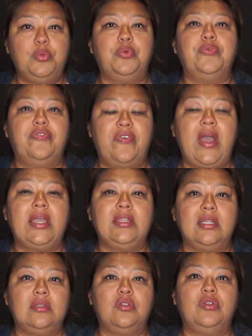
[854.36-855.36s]

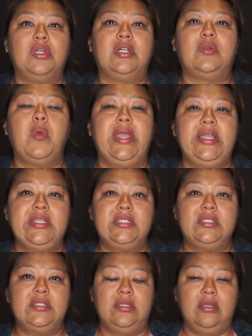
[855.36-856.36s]
find another
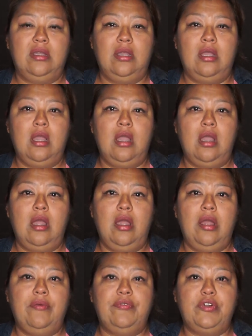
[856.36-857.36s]
ways
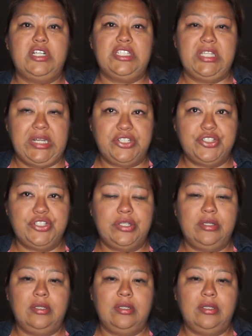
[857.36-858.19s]
for search,